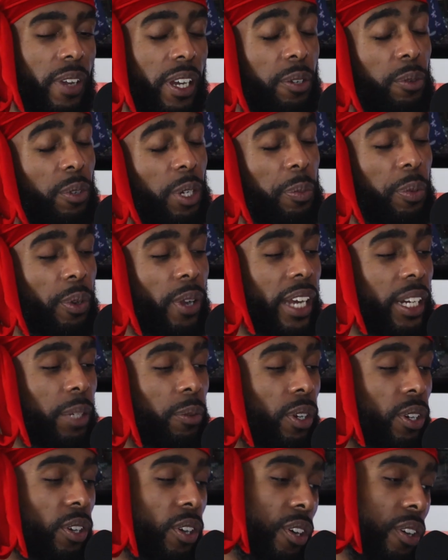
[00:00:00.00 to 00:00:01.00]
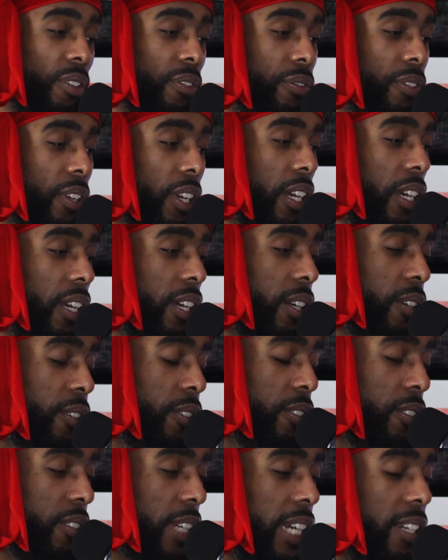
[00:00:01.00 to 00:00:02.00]
I don't want to put anyone off,
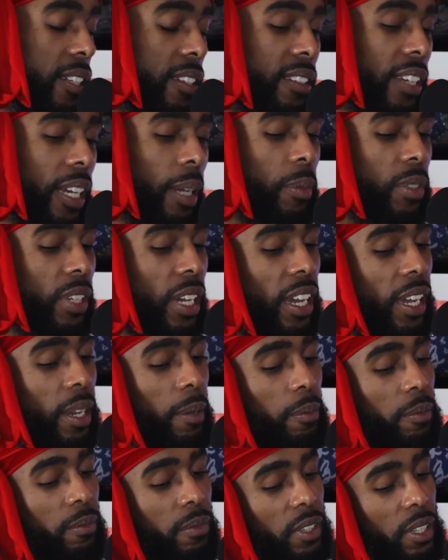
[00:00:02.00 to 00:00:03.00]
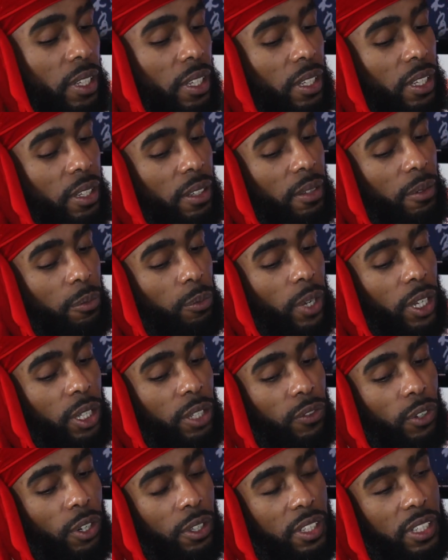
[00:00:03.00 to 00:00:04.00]
because at the same time, where
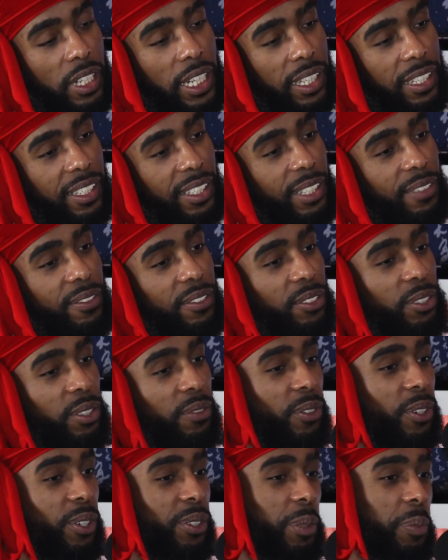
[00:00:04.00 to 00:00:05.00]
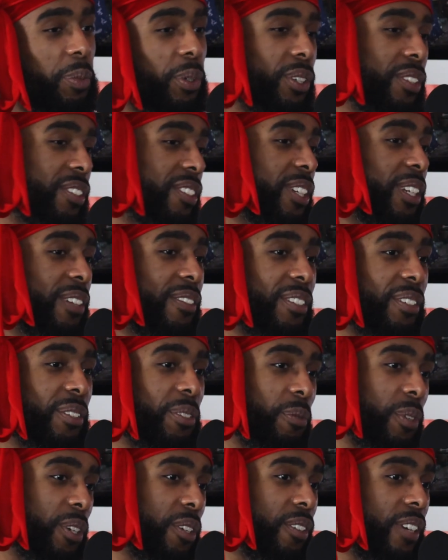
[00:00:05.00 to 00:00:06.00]
you've got the negatives, you've got the positives
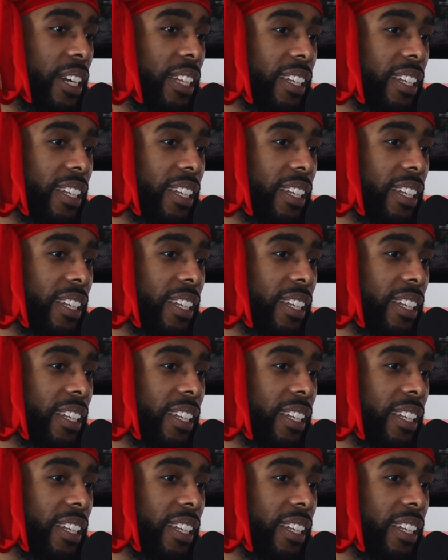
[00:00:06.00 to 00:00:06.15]
as well.